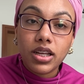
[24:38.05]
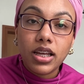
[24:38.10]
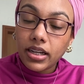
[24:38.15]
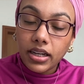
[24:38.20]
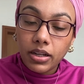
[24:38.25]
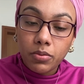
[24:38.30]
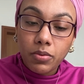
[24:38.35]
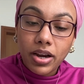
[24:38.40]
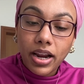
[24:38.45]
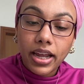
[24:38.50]

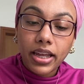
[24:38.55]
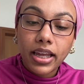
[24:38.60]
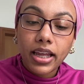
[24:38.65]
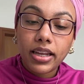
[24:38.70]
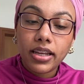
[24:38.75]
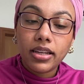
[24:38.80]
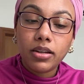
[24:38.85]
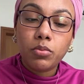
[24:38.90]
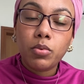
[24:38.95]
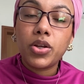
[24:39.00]

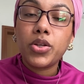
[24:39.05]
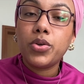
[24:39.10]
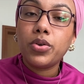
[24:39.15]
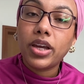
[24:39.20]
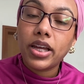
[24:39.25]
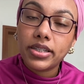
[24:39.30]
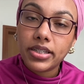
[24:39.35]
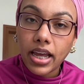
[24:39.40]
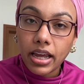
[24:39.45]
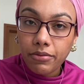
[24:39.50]
basically what you
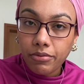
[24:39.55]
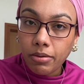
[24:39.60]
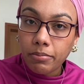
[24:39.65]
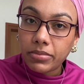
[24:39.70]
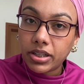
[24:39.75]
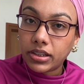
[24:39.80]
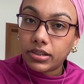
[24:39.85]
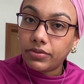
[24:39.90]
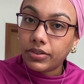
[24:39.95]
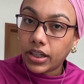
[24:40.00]
can take from
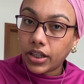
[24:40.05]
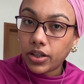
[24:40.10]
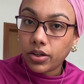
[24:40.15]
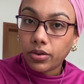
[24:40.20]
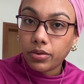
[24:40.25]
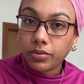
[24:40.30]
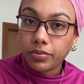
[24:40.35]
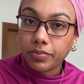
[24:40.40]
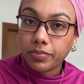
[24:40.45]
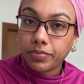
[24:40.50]
this
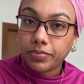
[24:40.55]
video.